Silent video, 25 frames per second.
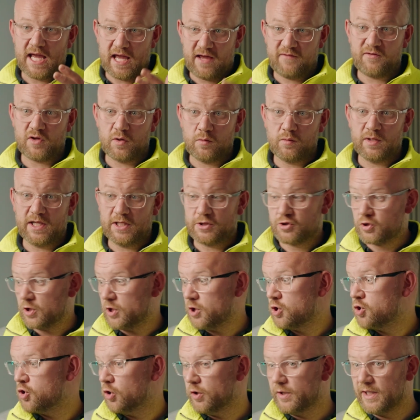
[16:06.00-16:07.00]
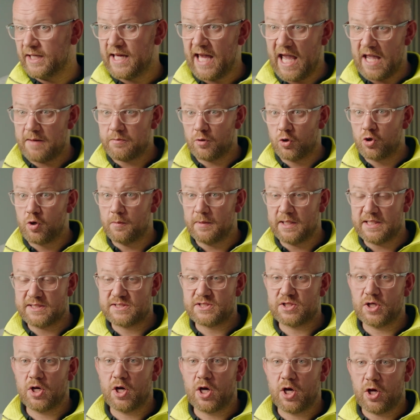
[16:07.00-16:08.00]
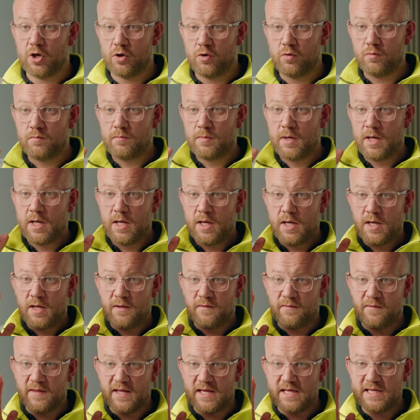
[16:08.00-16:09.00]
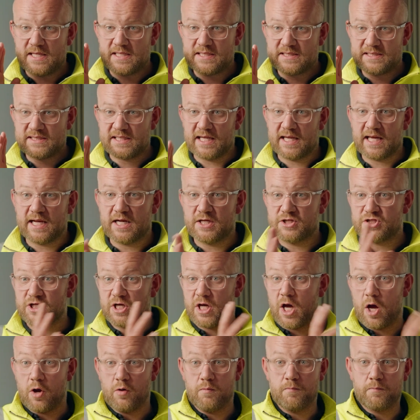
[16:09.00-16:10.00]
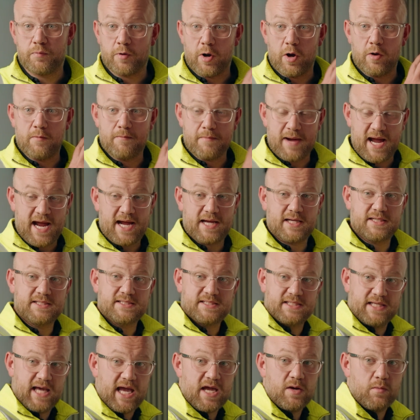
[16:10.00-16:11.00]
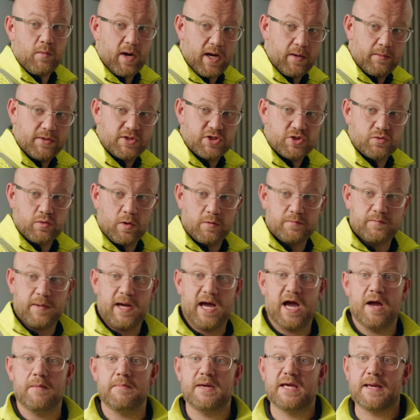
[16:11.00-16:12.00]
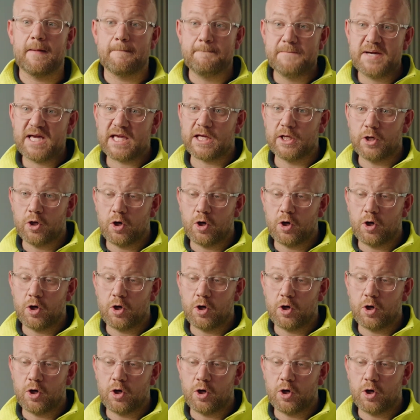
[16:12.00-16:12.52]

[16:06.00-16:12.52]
if you literally cut the cable coming into your home, the SigEnergy Home Pro Max gateway, which is what's behind me, can pick it